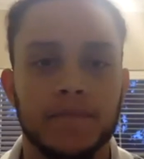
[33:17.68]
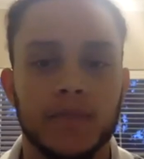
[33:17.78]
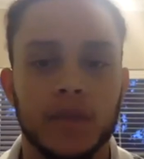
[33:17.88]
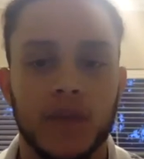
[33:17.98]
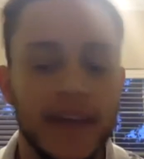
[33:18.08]

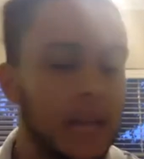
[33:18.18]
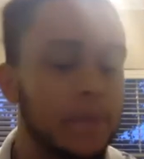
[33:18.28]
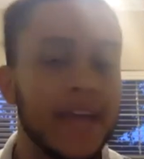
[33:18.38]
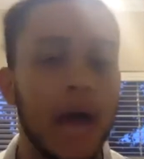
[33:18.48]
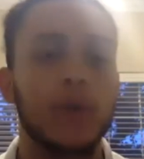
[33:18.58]
Right? It could
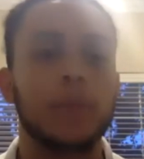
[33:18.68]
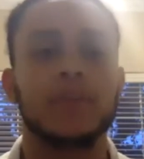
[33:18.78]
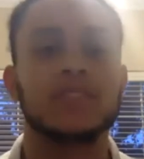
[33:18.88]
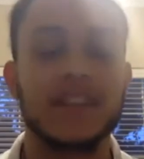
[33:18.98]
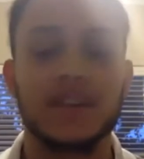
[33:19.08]
be how we
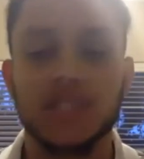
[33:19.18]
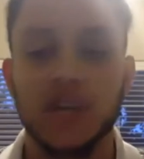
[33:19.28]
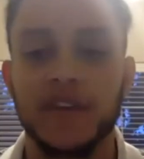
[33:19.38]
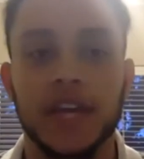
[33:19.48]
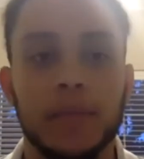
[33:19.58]
present
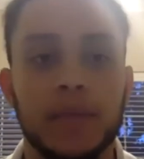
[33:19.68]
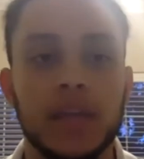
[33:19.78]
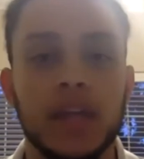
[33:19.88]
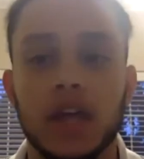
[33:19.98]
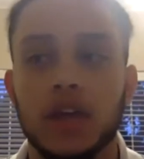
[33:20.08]
ourselves. It could
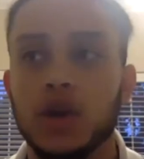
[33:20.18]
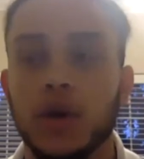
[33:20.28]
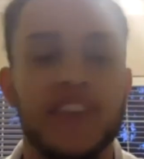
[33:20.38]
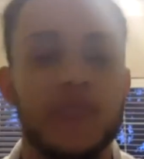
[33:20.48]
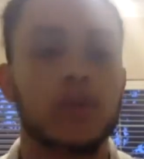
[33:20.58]
be,
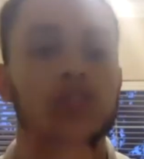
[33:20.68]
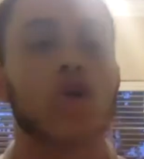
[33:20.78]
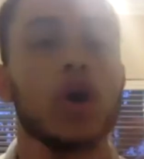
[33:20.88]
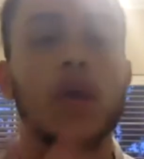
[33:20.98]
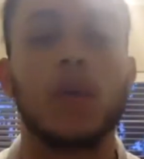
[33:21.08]
if we're
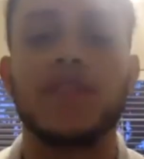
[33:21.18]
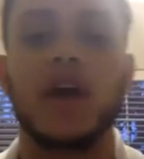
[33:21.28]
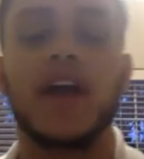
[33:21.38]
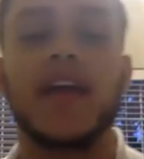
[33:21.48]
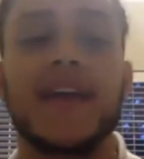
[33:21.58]
talking with
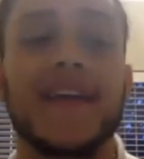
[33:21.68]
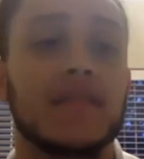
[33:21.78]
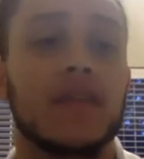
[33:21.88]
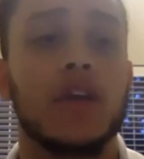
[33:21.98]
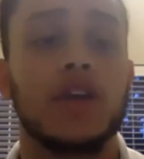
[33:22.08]
our
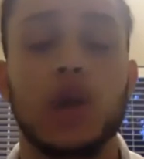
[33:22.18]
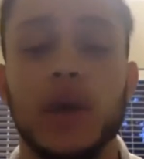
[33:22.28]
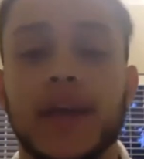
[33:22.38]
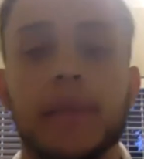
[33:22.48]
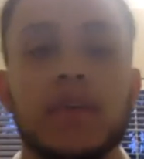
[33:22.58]
hands,
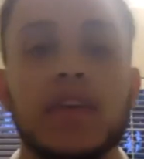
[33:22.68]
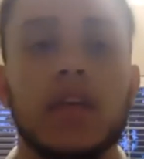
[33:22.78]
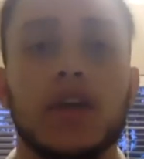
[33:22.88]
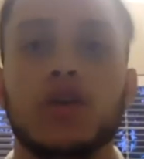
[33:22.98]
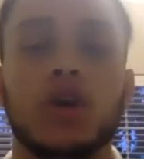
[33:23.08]
it could
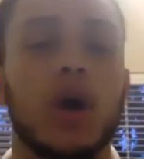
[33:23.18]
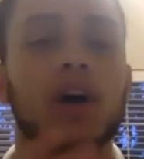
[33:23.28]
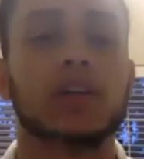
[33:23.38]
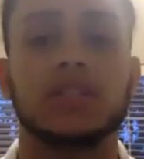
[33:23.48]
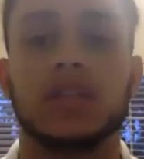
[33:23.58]
be,
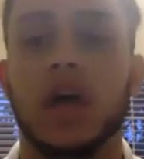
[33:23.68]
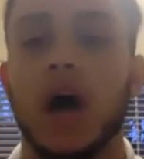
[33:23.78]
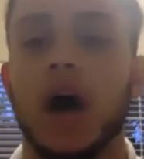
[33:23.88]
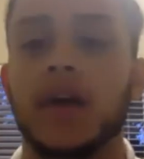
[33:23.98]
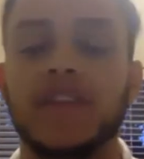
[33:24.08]
us
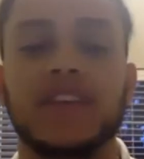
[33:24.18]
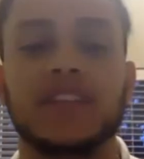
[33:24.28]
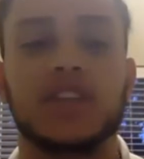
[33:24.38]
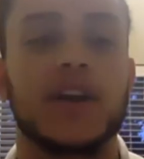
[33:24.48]
giving certain